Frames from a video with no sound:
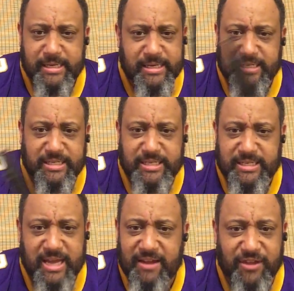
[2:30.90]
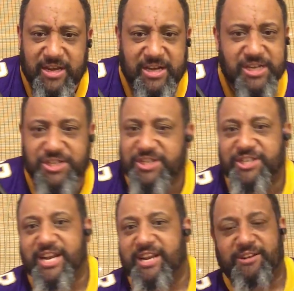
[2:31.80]
it's
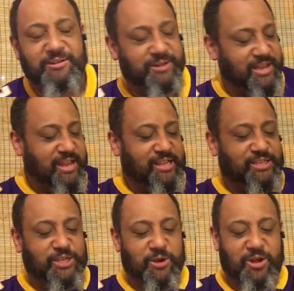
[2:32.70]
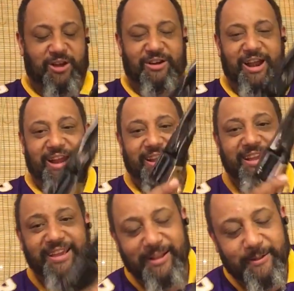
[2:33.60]
shit, dude. So all right.
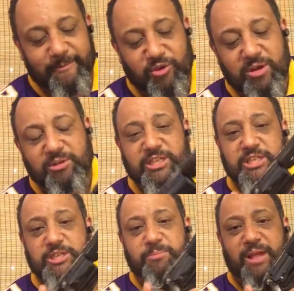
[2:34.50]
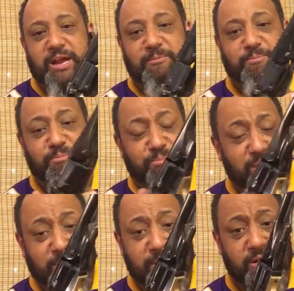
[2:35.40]
So anyways, this is a black
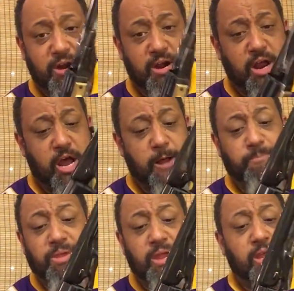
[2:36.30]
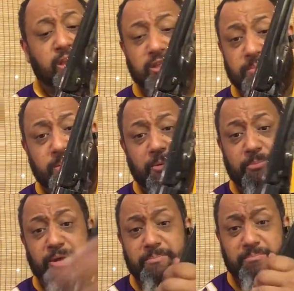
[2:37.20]
powder. Some people
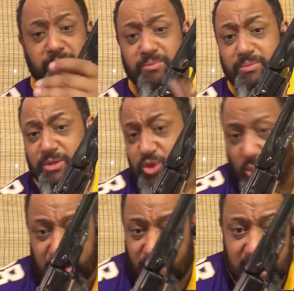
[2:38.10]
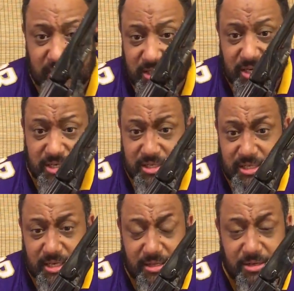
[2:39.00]
put 20 grains into the
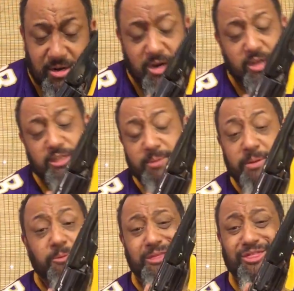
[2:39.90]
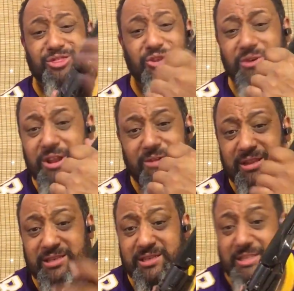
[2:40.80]
cylinder. Some people 30
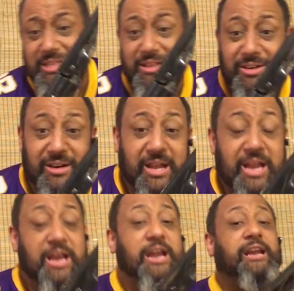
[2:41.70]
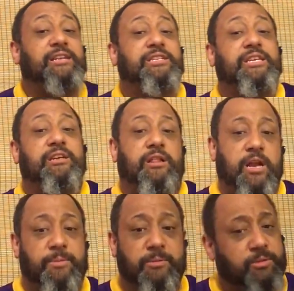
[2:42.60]
grains in the cylinder. And I see a
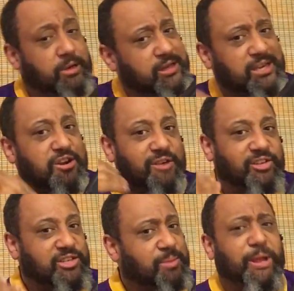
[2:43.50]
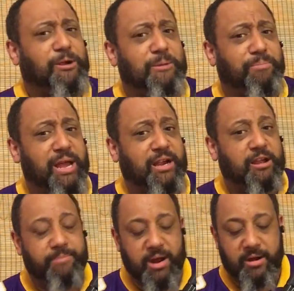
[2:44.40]
lot of people, because they're nervous about black
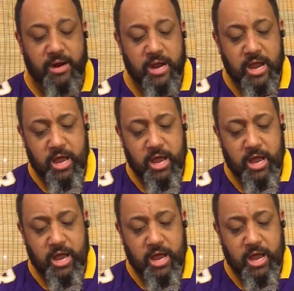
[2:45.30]
gunpowder,